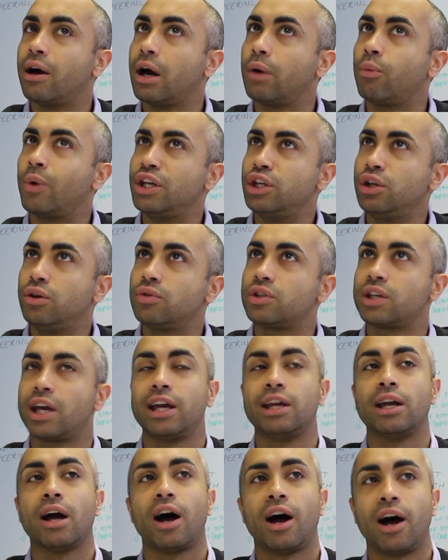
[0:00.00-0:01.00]
when you
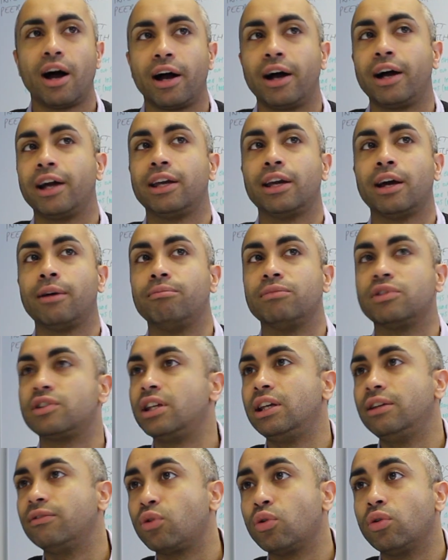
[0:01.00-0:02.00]
say, hi, I'm
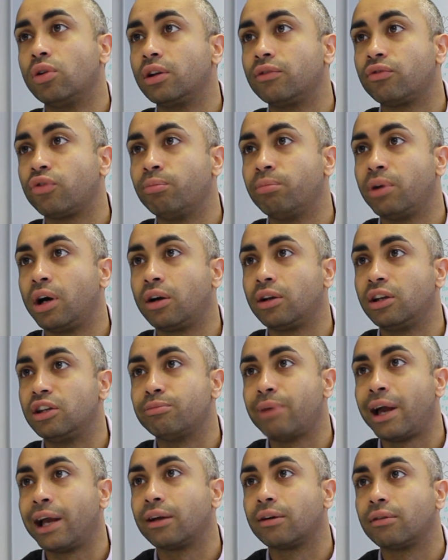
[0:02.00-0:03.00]
Steve calling from Barclays
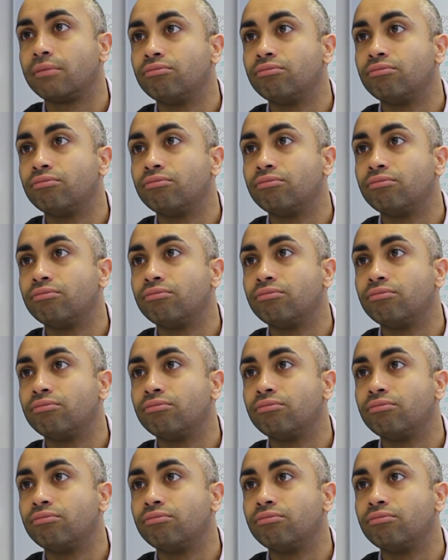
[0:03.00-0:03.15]
Bank,